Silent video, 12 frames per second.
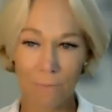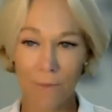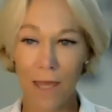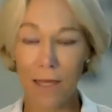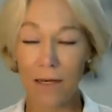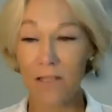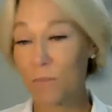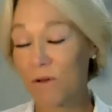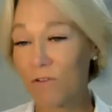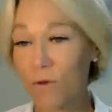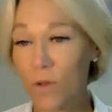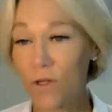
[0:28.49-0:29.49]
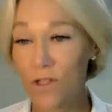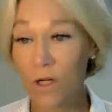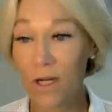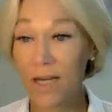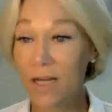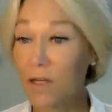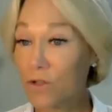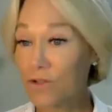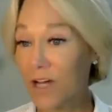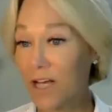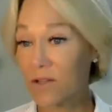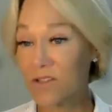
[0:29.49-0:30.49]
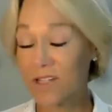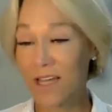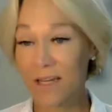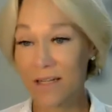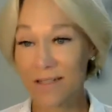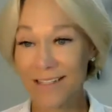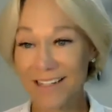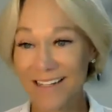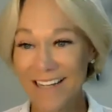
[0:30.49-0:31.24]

that has been focused on clinical trials and